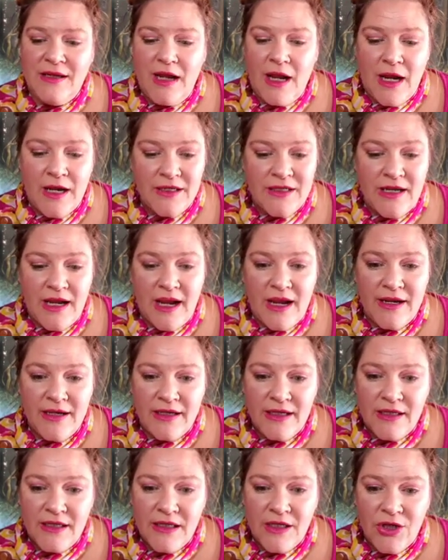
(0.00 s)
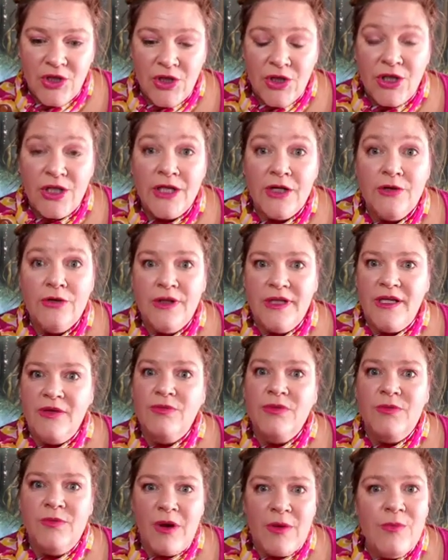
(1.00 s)
I clearly
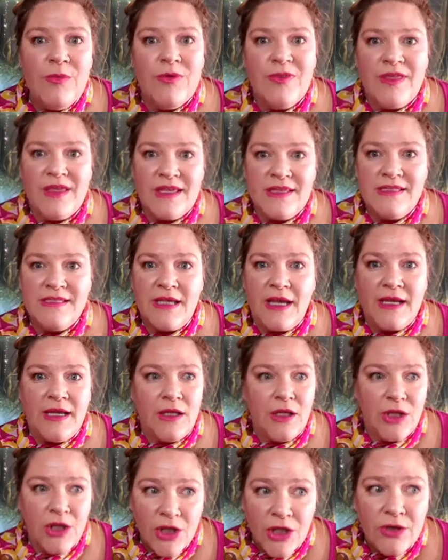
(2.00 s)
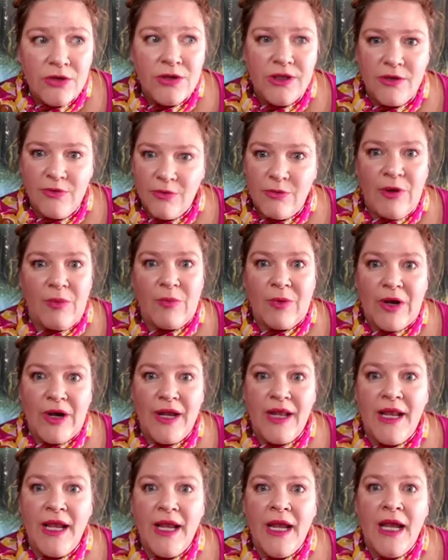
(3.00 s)
remember this. I clearly remember
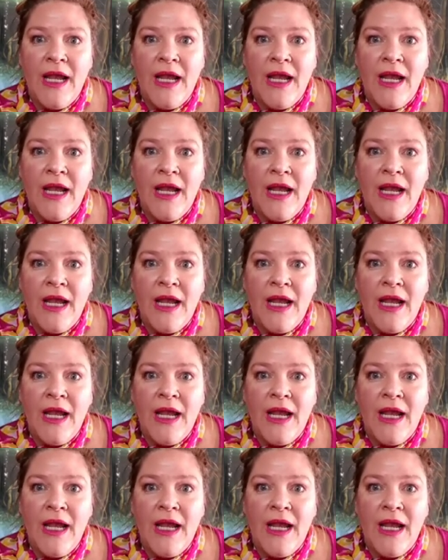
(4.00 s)
it.